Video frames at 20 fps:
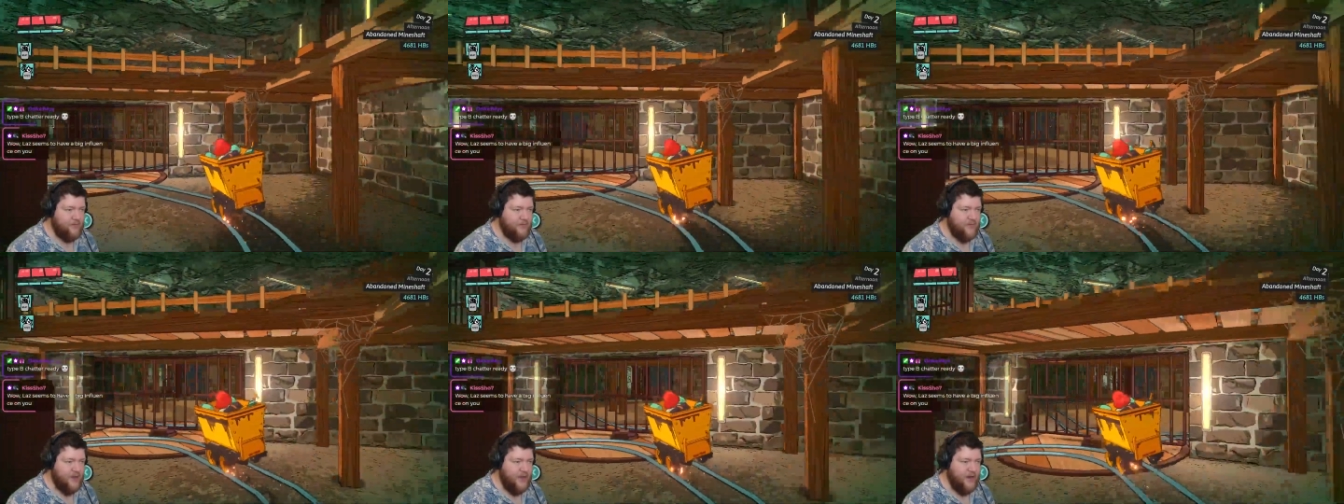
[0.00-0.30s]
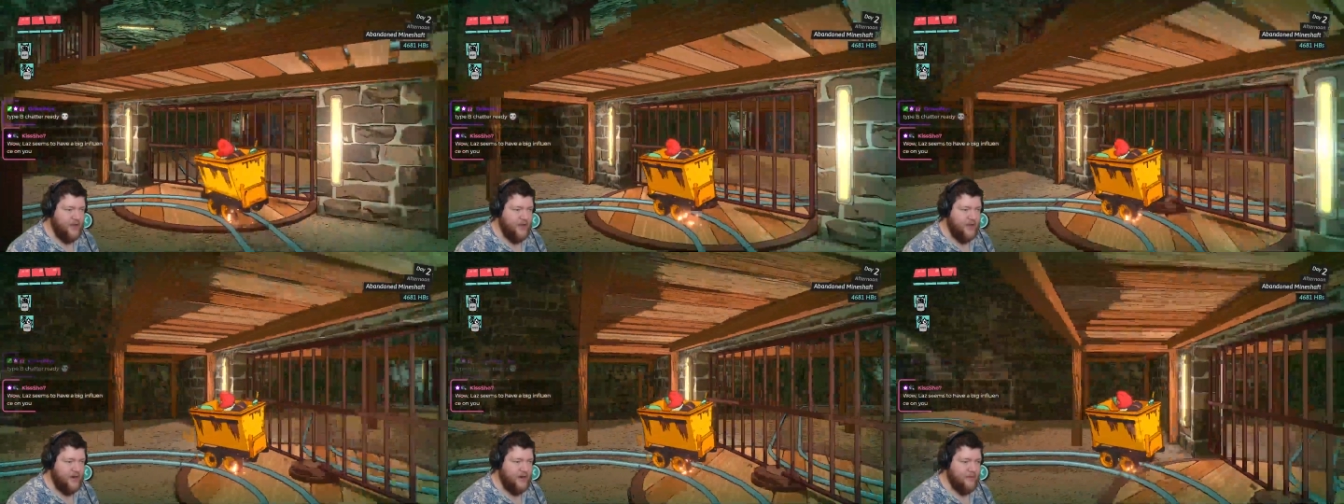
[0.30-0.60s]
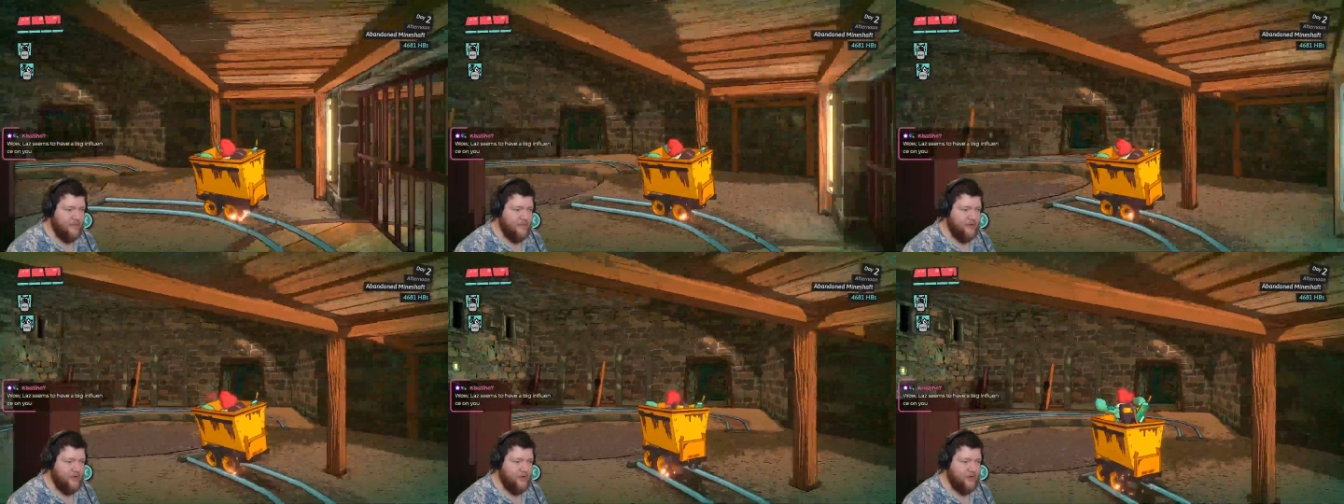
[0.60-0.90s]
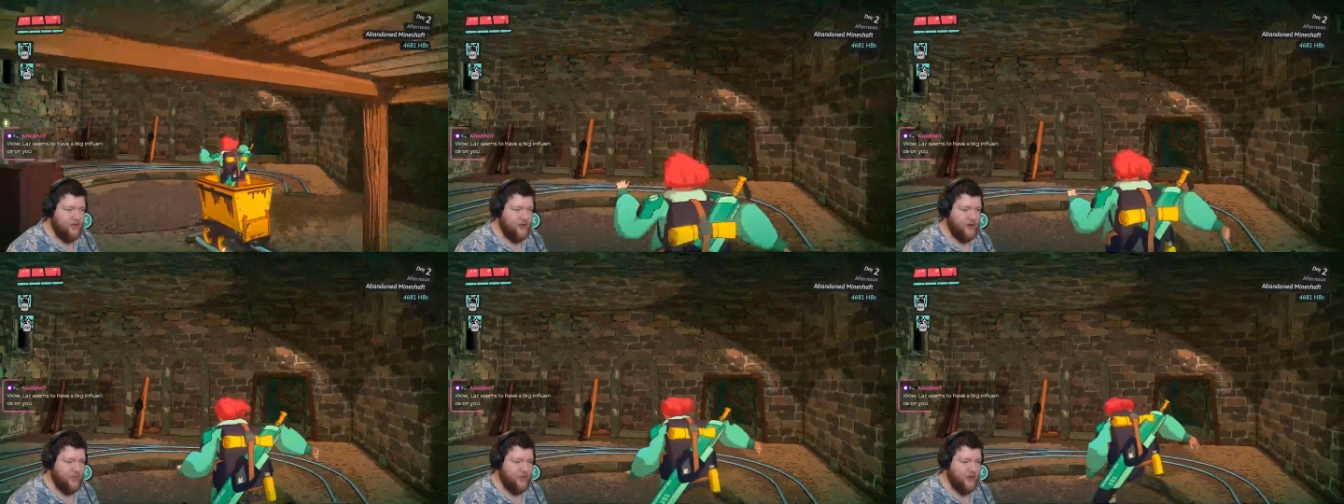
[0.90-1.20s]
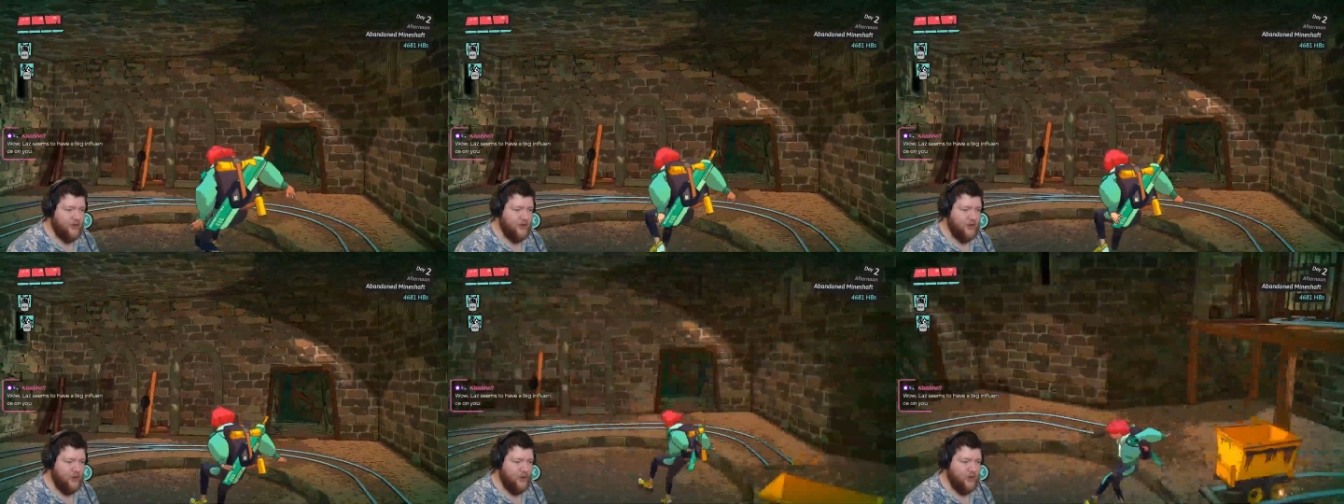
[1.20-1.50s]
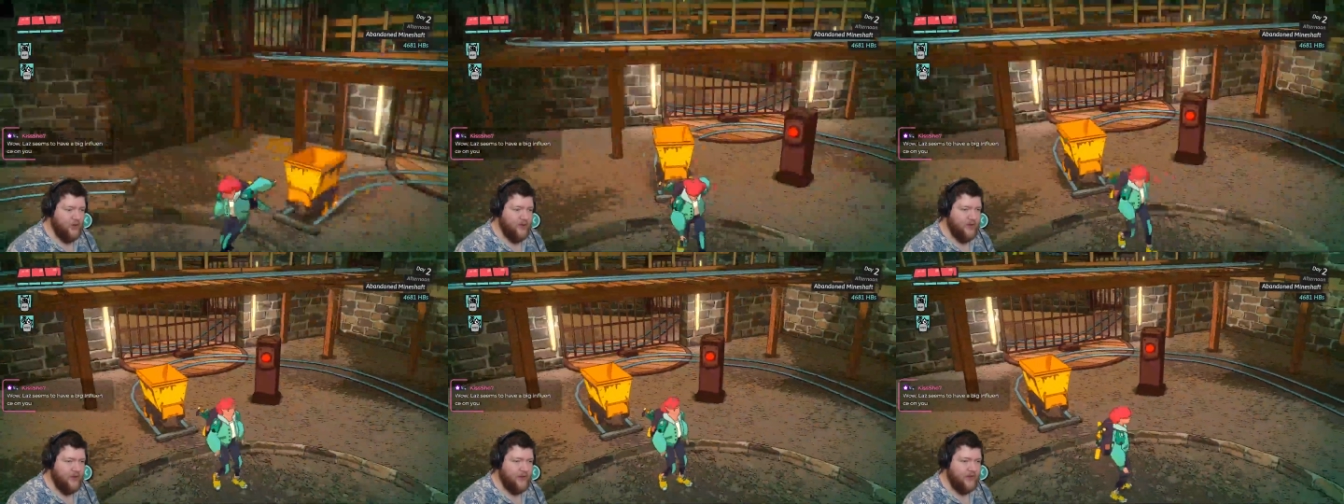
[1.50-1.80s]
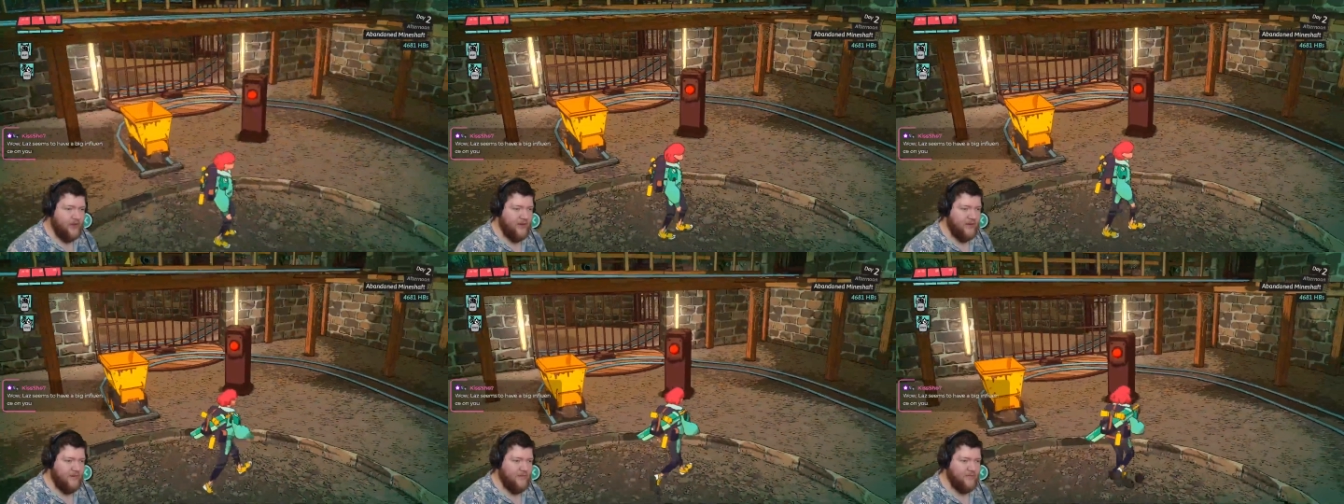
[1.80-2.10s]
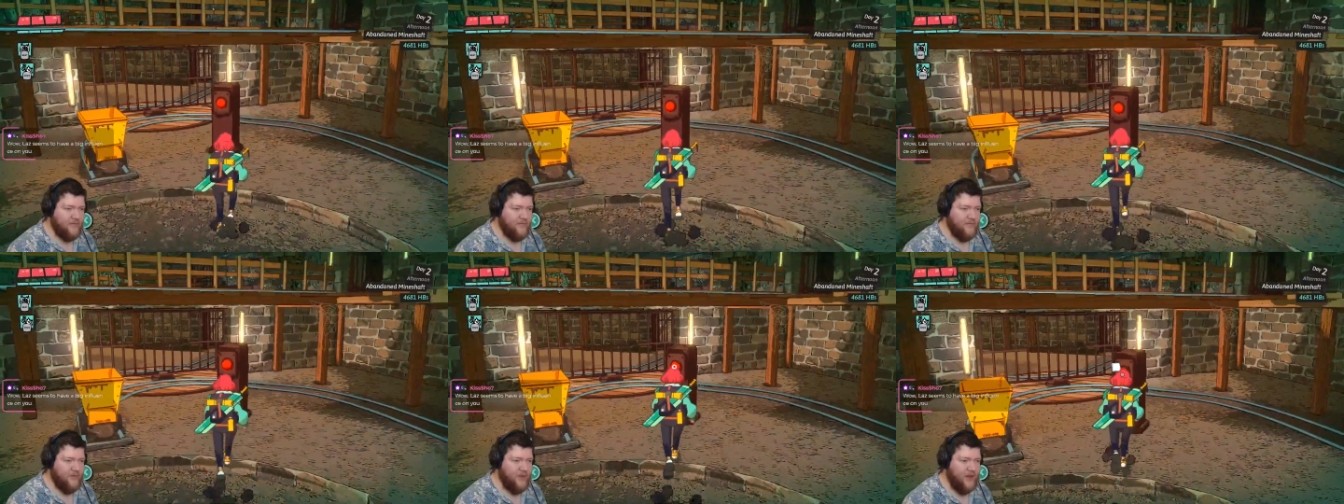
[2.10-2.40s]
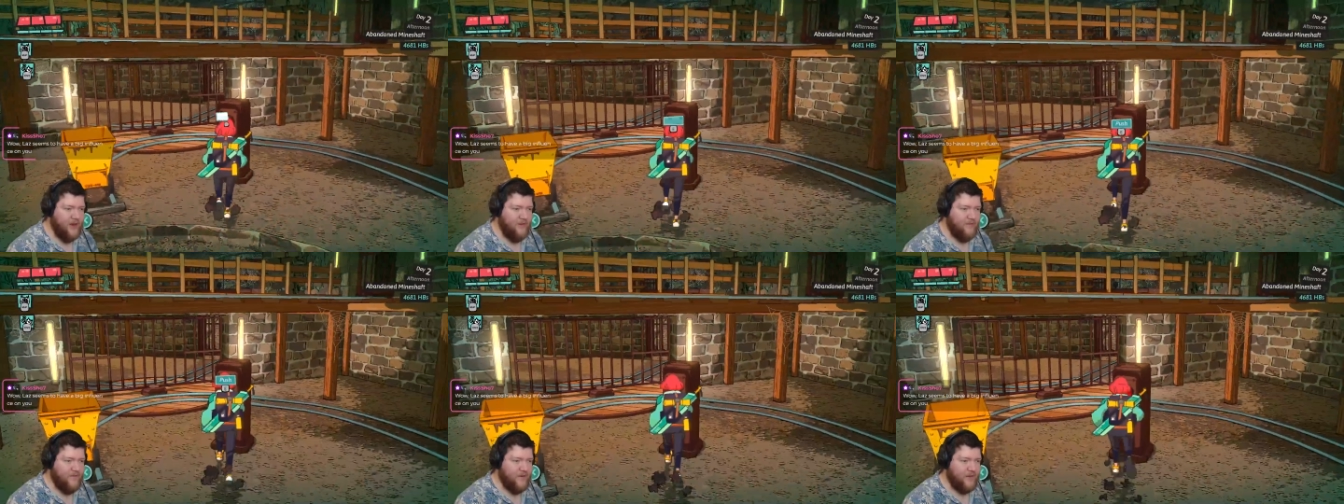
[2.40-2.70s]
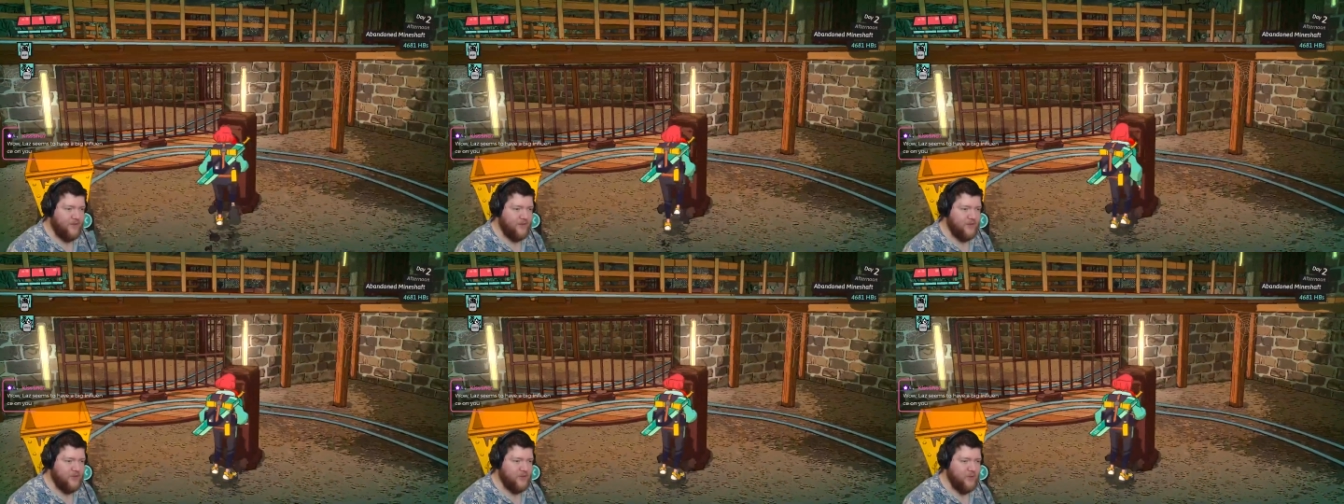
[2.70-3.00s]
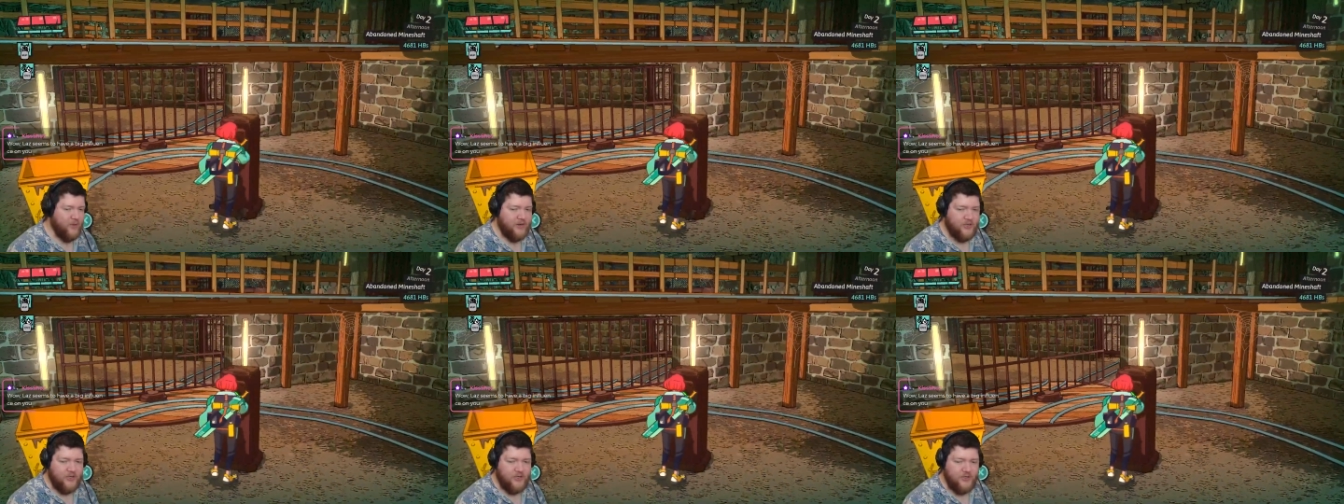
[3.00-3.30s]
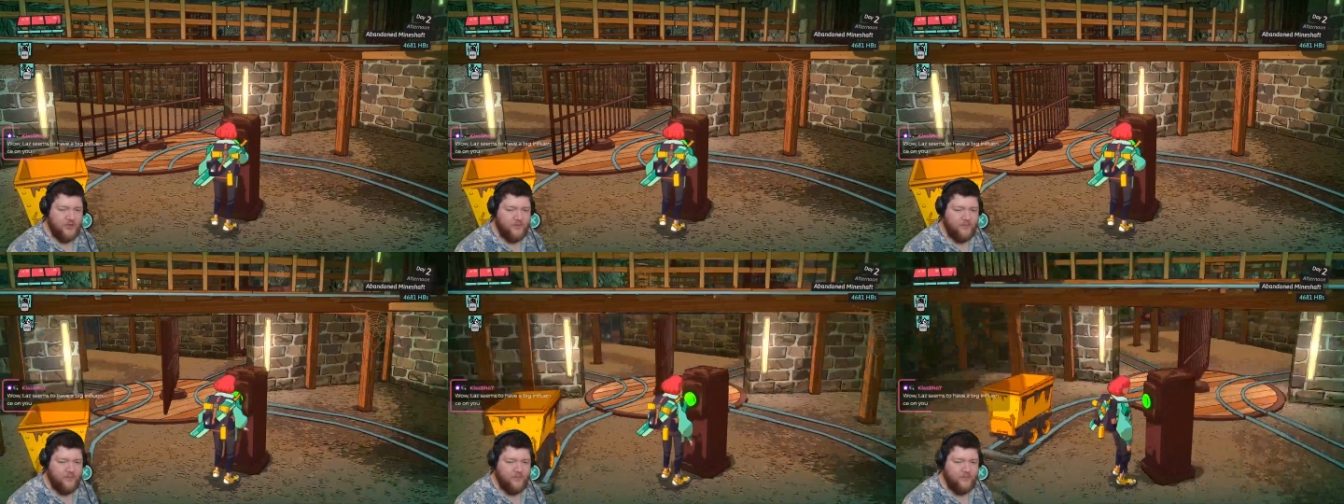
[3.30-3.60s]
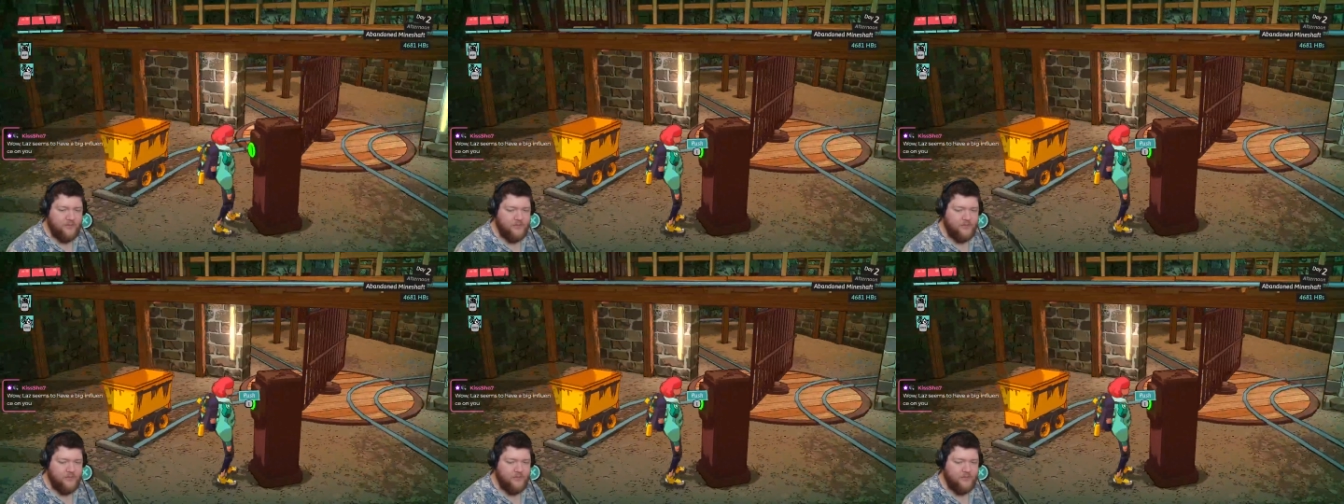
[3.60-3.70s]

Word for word: I get it. You gotta be go here, then flick the switch.